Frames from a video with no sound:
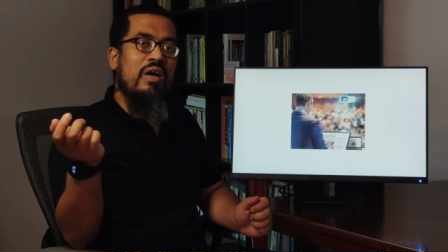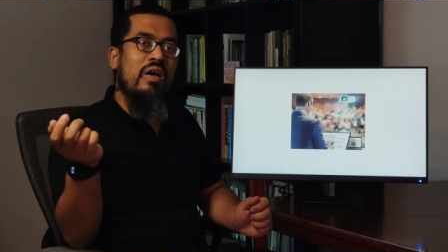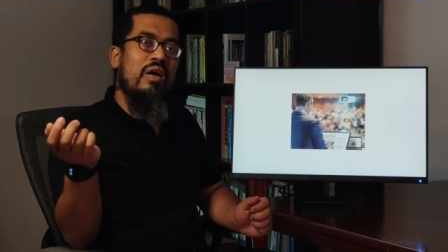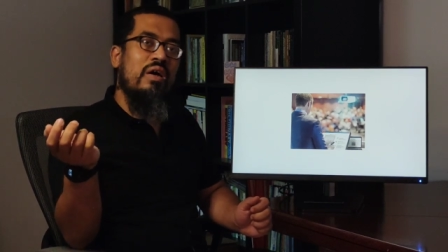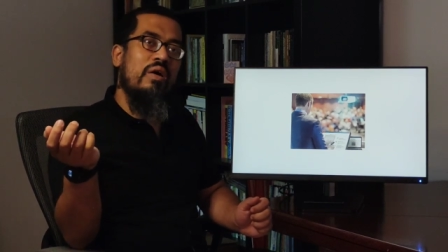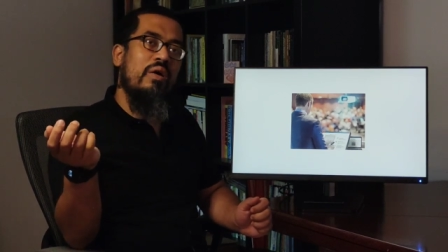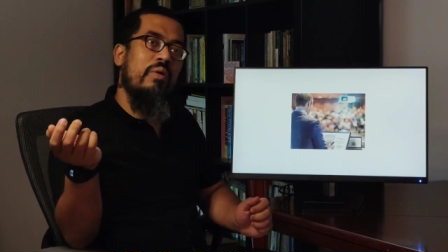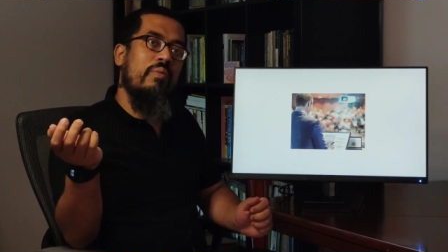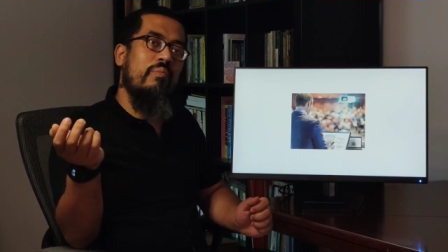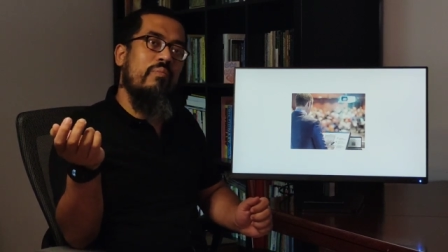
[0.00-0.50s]

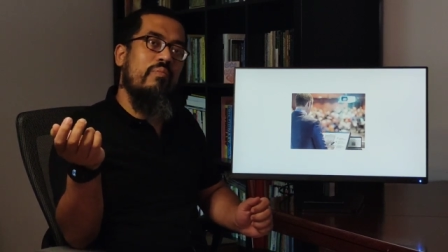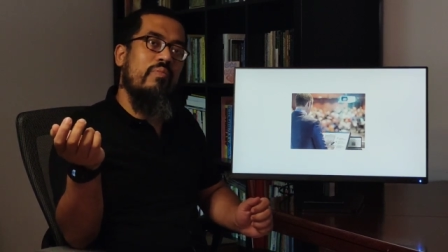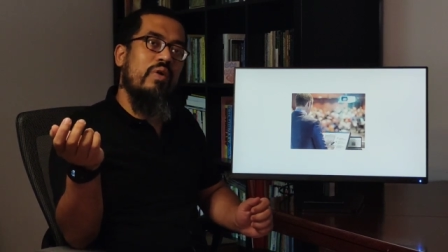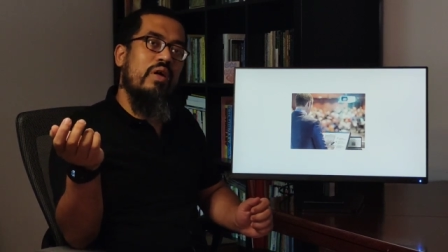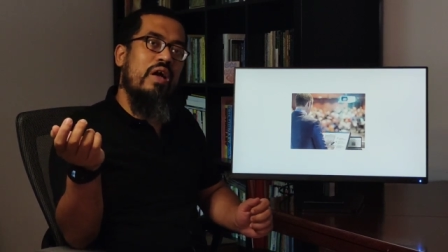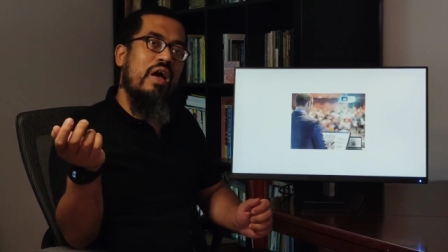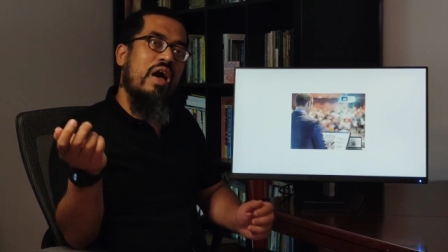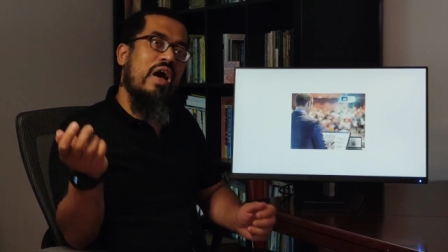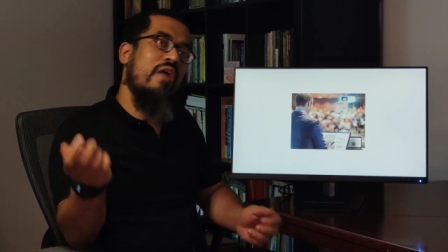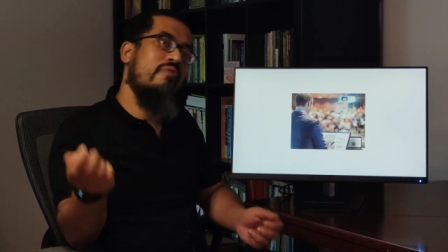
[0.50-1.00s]

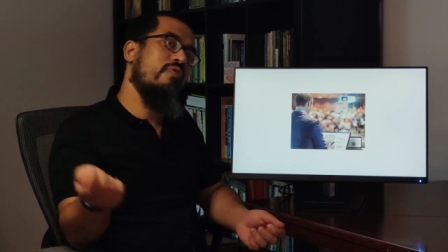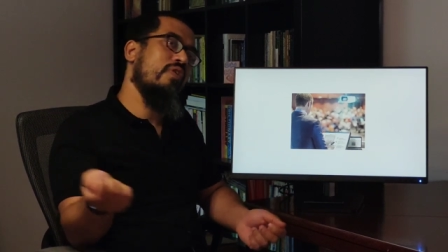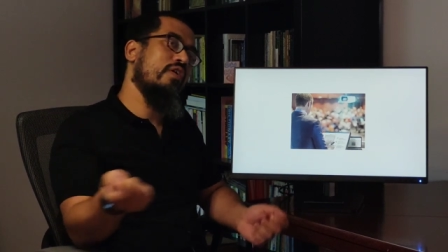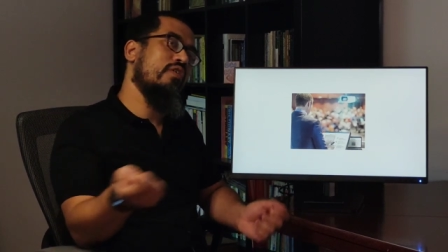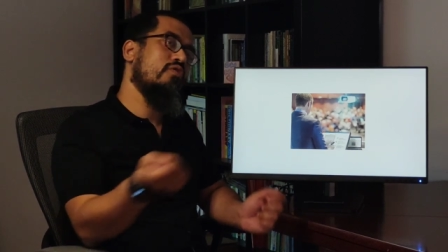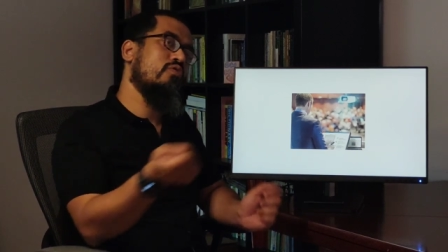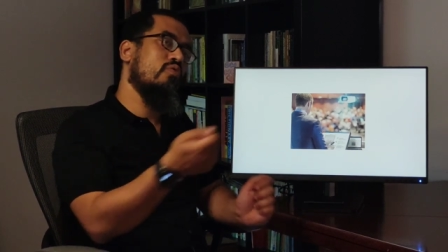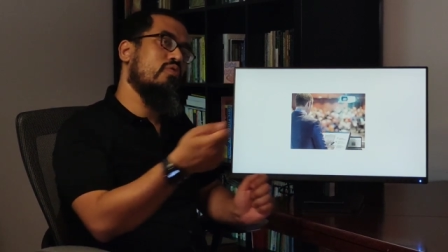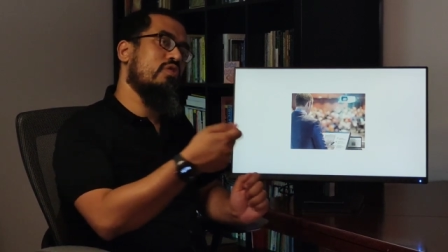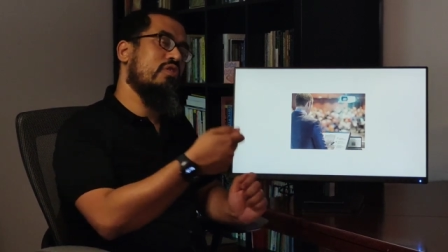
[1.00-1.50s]

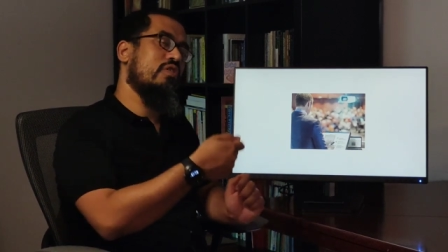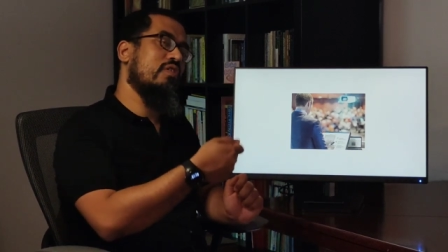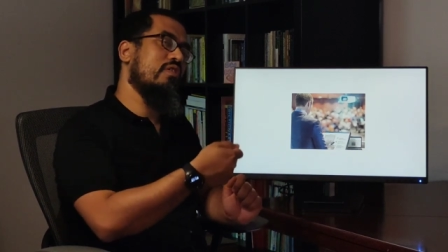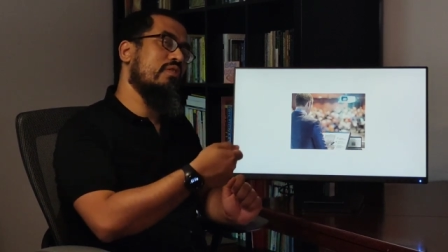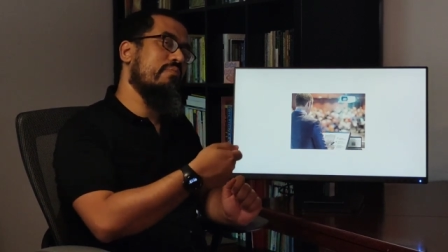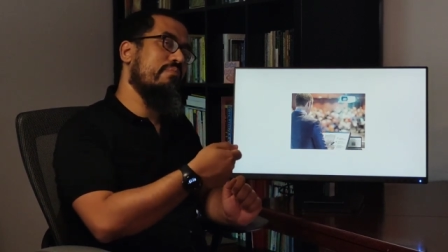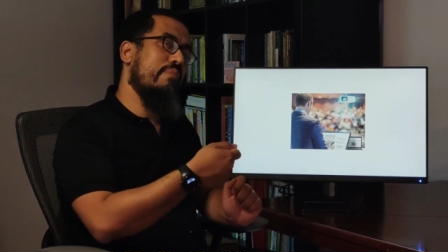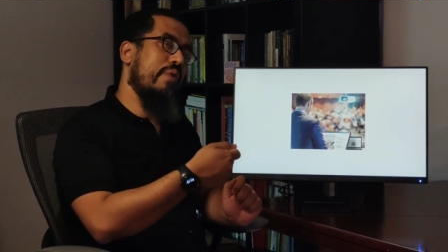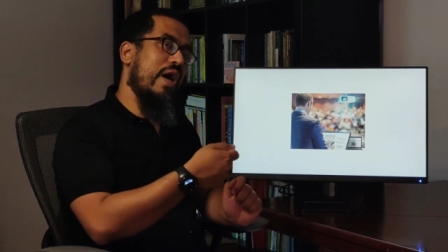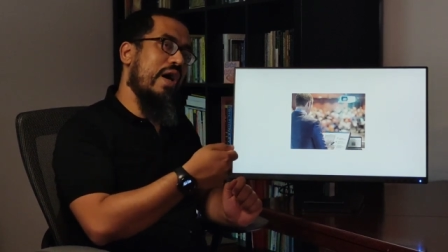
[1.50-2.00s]
having to
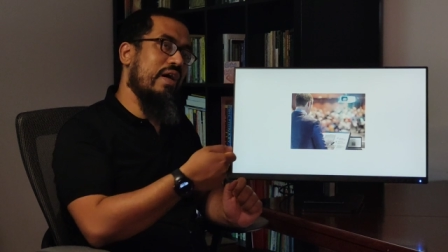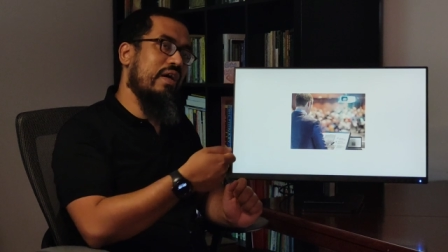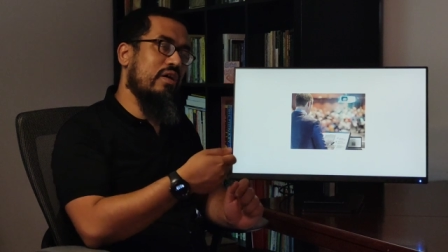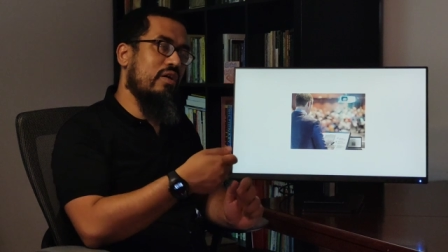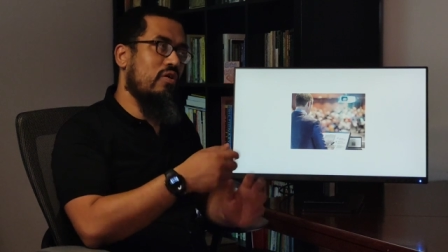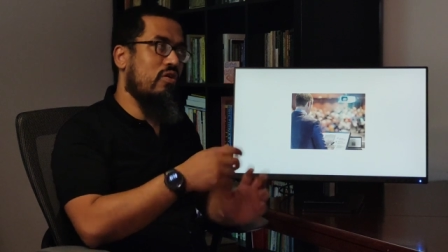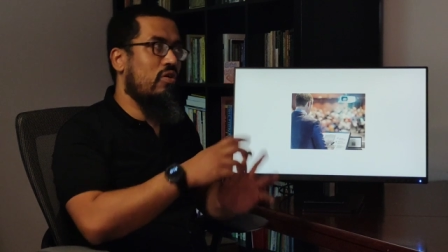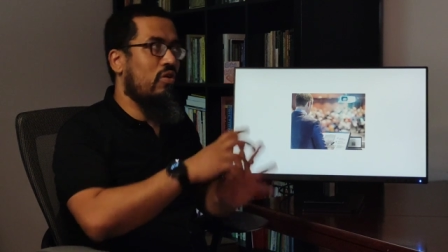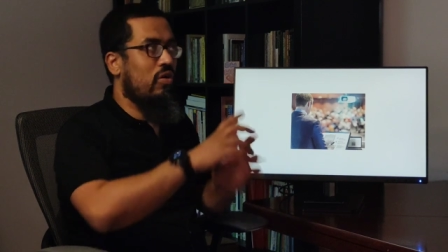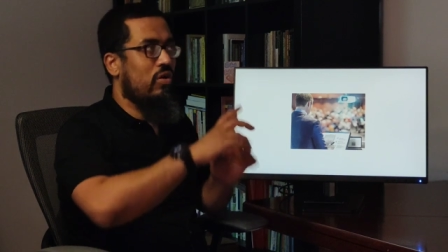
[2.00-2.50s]
turn
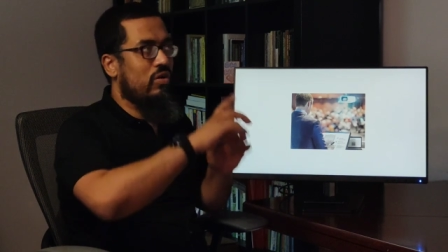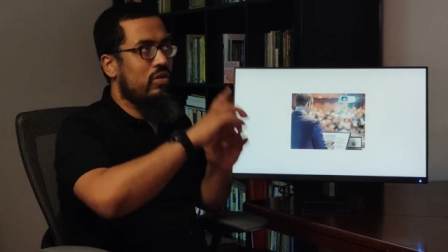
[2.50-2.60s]
back